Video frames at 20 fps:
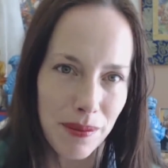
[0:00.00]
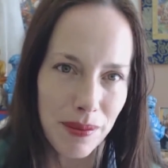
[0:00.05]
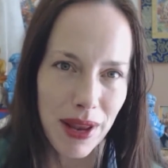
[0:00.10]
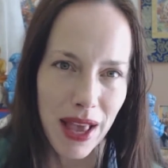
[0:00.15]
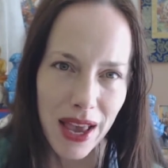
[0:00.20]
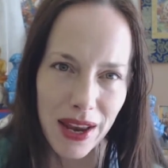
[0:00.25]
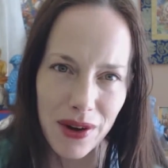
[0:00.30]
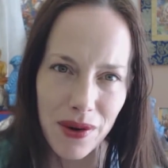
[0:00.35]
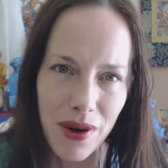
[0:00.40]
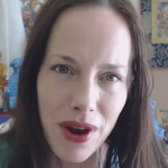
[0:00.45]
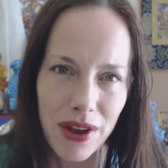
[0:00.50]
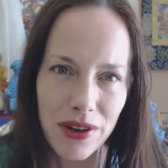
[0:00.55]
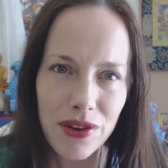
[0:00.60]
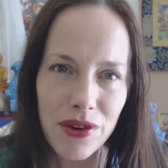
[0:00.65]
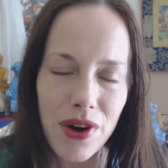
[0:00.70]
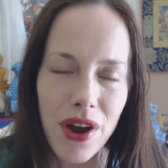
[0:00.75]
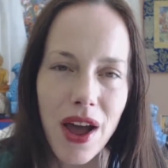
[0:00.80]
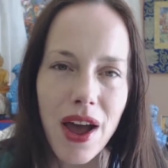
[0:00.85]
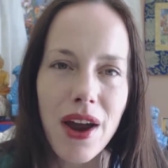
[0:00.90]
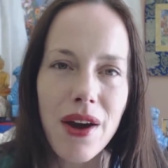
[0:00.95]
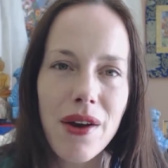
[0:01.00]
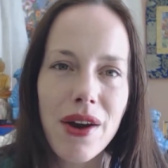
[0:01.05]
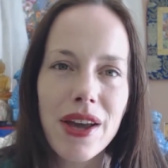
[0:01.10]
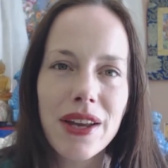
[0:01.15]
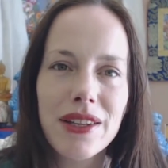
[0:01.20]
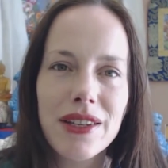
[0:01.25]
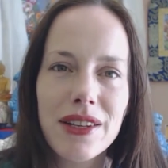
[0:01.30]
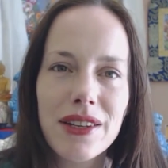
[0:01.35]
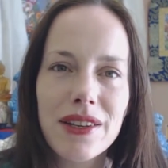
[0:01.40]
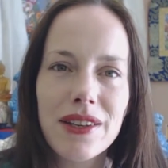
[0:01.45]
Plan around your higher
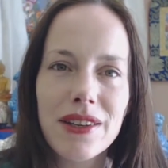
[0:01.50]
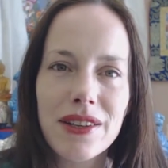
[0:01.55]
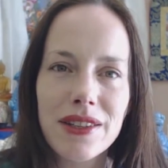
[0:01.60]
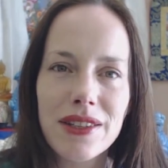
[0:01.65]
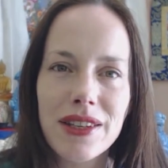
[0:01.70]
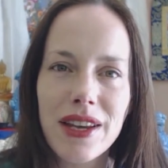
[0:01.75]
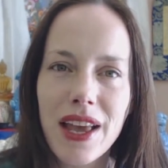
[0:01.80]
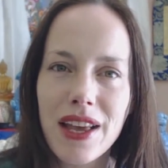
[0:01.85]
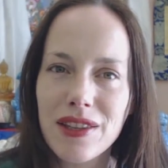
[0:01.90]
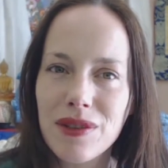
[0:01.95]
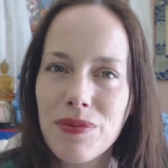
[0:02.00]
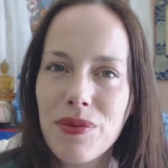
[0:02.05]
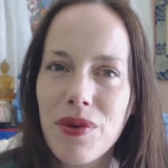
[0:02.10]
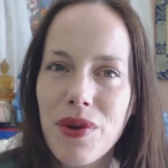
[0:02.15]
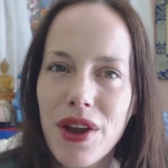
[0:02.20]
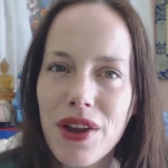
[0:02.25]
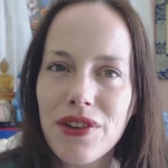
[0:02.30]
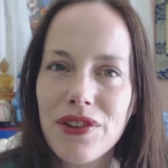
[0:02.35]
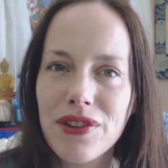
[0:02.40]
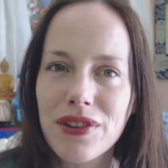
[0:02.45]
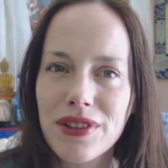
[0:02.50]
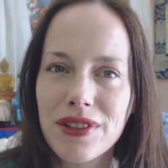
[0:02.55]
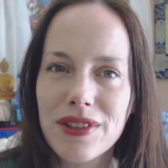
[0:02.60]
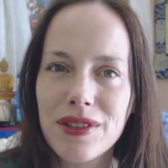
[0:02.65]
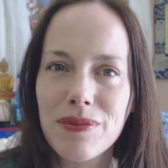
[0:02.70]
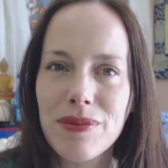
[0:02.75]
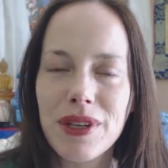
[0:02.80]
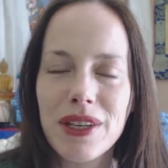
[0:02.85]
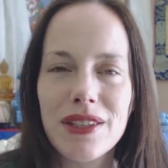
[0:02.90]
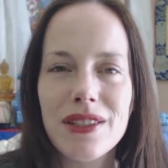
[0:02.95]
ideals and
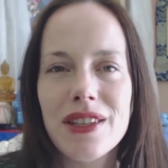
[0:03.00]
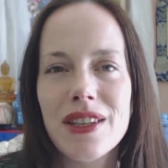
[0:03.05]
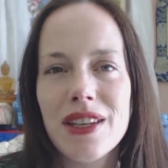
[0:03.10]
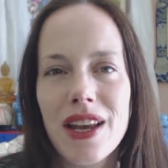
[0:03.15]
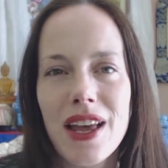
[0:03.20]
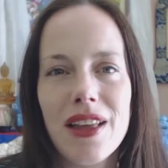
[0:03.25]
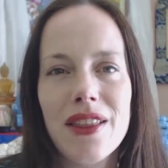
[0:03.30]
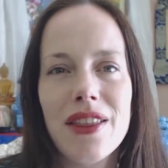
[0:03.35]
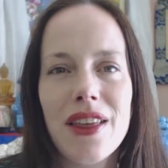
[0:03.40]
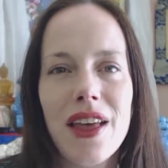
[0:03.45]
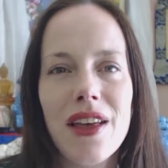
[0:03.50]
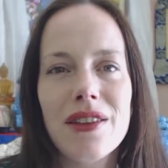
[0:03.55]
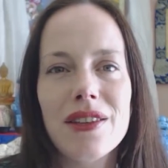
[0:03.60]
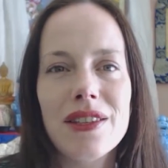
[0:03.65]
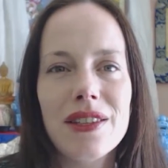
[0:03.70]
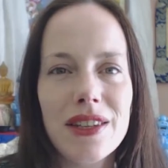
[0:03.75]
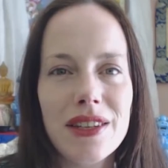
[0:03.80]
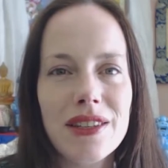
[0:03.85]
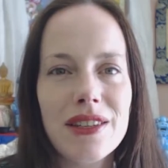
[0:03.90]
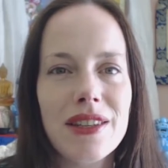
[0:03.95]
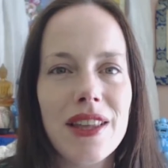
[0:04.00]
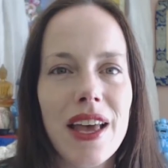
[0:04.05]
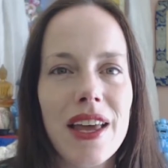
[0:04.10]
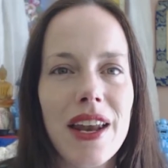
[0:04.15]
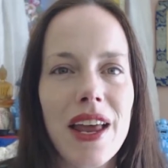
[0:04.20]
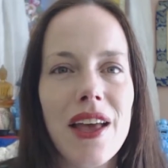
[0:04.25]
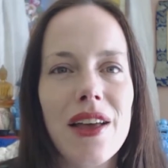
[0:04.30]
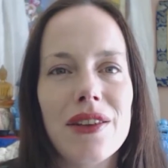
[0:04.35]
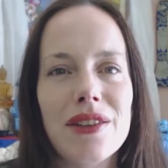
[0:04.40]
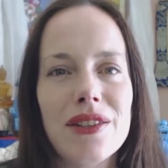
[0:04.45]
aspirations, because the 9th house is
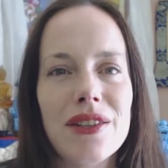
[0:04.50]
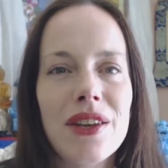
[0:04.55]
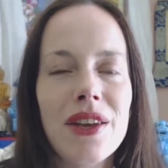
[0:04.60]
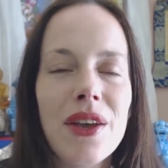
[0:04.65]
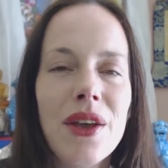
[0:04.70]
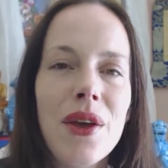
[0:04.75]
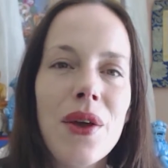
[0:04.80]
that house